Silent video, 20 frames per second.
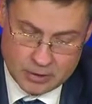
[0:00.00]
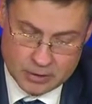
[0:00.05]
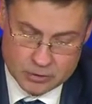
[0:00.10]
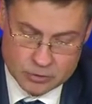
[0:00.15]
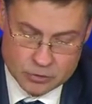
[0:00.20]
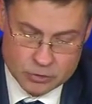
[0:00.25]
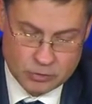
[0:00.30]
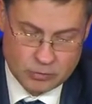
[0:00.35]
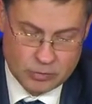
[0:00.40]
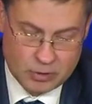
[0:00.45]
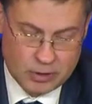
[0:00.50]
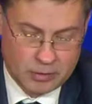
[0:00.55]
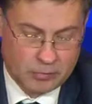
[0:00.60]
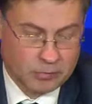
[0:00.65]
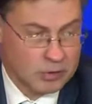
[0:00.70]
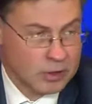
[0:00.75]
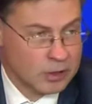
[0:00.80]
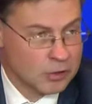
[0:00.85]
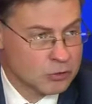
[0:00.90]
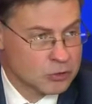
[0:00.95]
So I
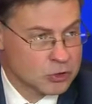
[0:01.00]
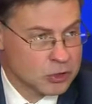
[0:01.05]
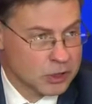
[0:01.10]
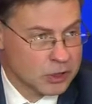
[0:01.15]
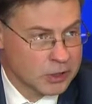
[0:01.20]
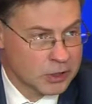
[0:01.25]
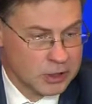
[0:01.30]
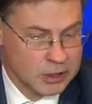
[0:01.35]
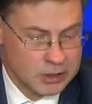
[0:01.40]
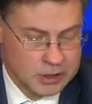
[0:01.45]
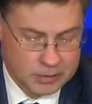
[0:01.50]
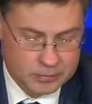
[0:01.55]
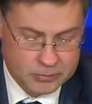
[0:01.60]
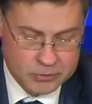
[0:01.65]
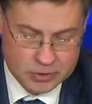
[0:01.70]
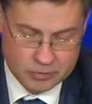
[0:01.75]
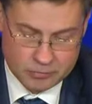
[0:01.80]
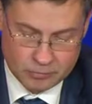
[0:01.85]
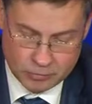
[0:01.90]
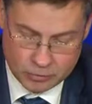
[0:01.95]
will launch an
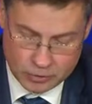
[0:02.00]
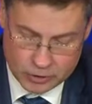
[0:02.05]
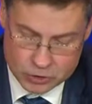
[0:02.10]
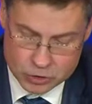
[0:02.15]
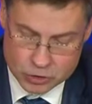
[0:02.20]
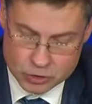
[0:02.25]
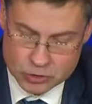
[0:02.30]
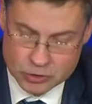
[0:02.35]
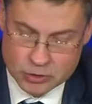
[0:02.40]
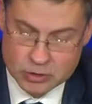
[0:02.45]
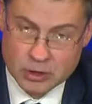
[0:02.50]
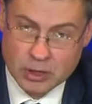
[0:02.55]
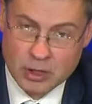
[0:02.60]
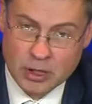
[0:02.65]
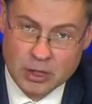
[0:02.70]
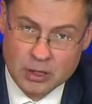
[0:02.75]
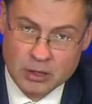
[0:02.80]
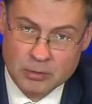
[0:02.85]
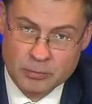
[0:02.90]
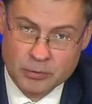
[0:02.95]
in-depth evaluation
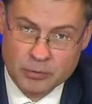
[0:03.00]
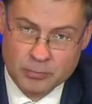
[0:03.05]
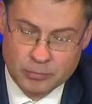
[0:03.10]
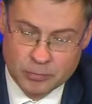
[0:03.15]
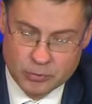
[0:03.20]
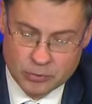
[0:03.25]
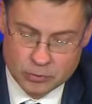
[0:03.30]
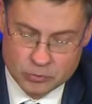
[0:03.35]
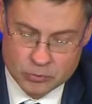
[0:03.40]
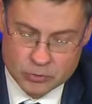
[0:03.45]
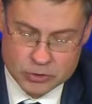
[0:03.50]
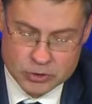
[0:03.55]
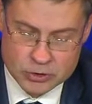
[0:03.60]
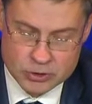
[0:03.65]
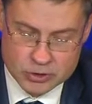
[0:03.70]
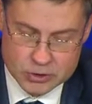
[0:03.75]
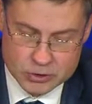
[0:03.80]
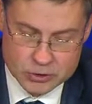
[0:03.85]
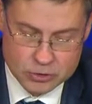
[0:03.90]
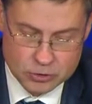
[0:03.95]
and propose
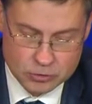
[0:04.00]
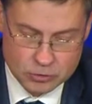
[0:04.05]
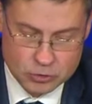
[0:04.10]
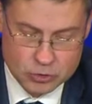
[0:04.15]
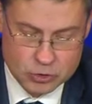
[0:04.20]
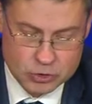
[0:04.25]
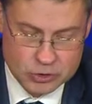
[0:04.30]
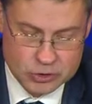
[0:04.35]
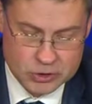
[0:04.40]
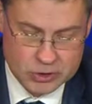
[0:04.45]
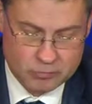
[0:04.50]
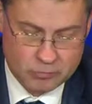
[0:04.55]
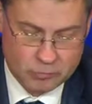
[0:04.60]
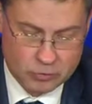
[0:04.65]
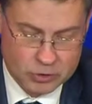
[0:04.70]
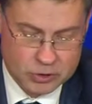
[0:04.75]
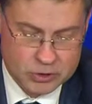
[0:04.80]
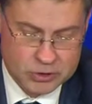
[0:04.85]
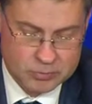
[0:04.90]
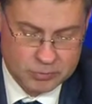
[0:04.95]
the solution that
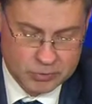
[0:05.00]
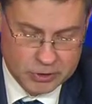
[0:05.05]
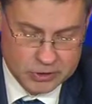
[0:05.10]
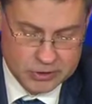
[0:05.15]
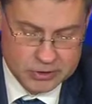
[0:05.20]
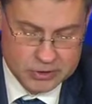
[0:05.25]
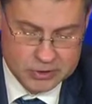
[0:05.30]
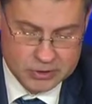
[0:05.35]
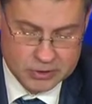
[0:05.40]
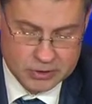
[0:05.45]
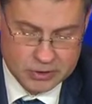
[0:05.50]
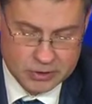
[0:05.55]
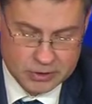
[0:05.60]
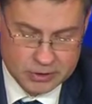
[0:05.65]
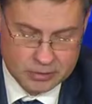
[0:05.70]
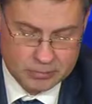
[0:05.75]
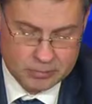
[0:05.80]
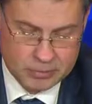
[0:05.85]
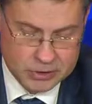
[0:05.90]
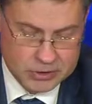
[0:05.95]
works best,
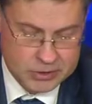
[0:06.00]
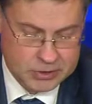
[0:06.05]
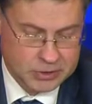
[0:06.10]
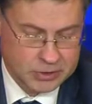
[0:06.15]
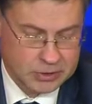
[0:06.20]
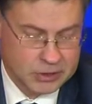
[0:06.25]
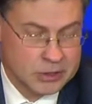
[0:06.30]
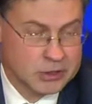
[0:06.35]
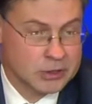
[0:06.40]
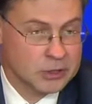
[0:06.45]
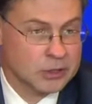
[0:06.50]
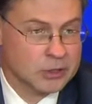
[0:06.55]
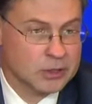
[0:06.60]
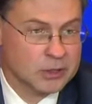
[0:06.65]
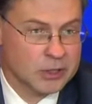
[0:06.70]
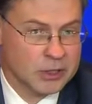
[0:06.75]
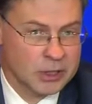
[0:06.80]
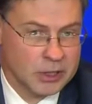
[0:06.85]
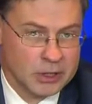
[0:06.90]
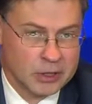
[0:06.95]
either
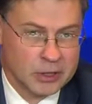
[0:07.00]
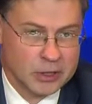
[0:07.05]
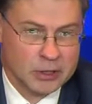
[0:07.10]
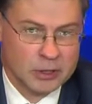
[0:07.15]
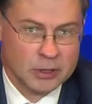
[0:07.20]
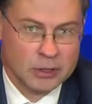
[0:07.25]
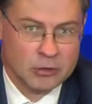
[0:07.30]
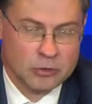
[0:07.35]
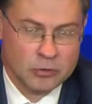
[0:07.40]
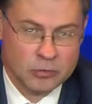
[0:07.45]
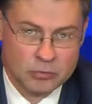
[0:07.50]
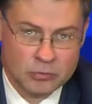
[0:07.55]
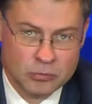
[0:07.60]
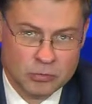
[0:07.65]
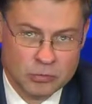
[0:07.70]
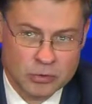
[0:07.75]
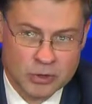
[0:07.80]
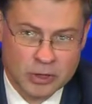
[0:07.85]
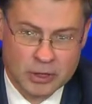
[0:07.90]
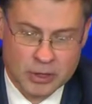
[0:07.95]
creating a
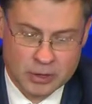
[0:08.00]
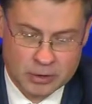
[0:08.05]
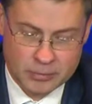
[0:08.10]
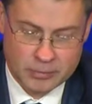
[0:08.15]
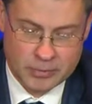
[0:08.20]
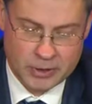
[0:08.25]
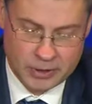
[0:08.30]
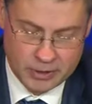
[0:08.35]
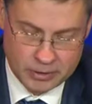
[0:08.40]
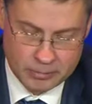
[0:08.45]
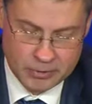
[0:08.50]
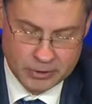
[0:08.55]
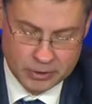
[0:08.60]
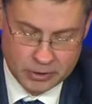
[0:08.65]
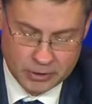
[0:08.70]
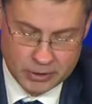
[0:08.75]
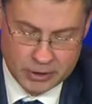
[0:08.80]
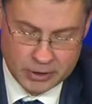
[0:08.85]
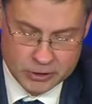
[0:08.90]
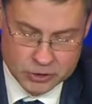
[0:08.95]
new
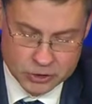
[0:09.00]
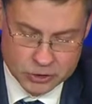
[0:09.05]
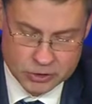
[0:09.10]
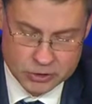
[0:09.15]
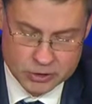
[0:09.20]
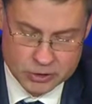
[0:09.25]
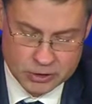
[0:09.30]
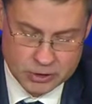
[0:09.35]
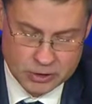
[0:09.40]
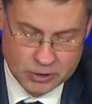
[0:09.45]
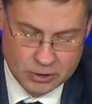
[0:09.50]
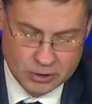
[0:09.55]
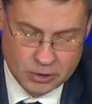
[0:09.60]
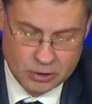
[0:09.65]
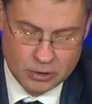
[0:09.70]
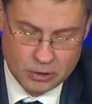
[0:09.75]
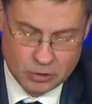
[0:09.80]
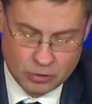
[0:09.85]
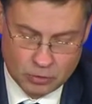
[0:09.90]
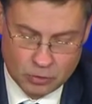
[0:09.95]
AML agency
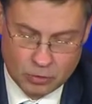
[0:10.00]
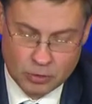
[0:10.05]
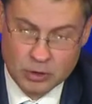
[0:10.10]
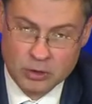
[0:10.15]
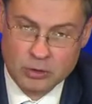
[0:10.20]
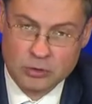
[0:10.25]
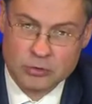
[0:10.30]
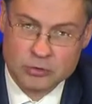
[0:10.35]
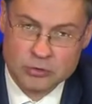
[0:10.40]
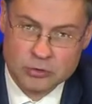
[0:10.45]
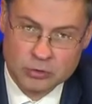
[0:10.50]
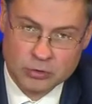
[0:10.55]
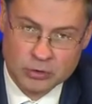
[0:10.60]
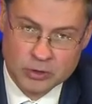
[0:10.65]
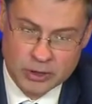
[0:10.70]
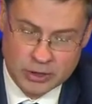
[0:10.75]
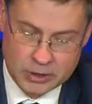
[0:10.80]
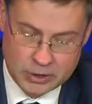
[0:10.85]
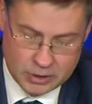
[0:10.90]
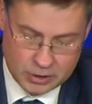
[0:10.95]
or
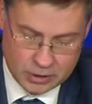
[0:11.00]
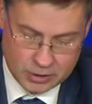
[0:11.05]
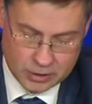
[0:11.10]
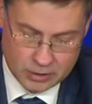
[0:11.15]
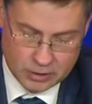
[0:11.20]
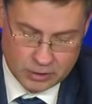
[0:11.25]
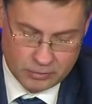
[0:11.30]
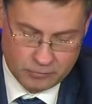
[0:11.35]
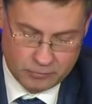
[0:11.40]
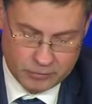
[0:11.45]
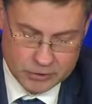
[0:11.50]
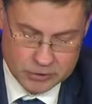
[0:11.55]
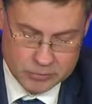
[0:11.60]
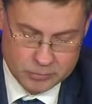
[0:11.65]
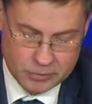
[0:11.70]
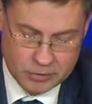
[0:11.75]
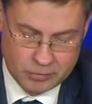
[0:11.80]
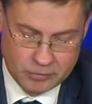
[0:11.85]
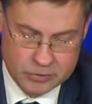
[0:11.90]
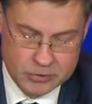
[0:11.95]
consolidating
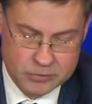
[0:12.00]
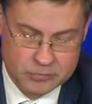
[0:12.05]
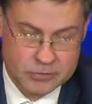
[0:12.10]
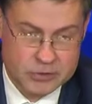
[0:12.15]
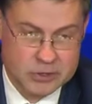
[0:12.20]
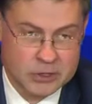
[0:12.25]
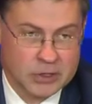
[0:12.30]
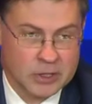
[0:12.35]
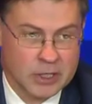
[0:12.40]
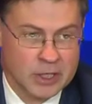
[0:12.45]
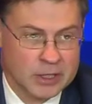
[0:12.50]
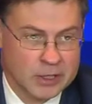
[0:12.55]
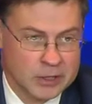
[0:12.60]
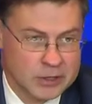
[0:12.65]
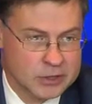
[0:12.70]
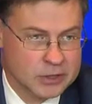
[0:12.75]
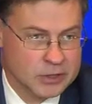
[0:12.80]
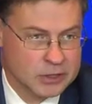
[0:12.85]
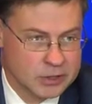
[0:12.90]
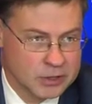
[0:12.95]
fresh powers within an
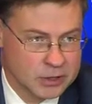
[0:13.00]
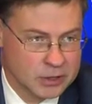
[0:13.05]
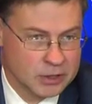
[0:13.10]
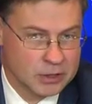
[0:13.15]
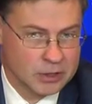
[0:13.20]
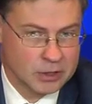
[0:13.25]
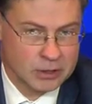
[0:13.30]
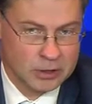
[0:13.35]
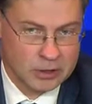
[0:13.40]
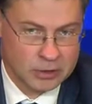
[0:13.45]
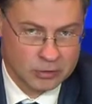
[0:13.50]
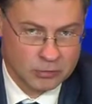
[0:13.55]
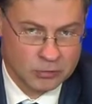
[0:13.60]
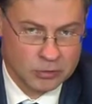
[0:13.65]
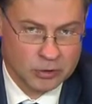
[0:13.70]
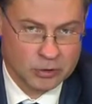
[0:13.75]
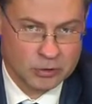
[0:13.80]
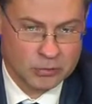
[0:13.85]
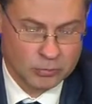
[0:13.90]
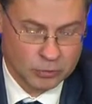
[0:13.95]
existing
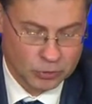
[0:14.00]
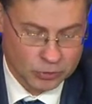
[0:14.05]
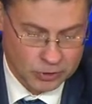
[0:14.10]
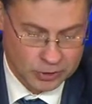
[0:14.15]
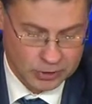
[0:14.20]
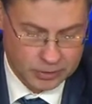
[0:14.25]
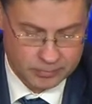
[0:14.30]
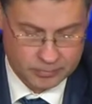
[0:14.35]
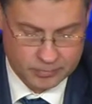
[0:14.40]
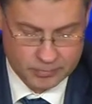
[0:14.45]
union body.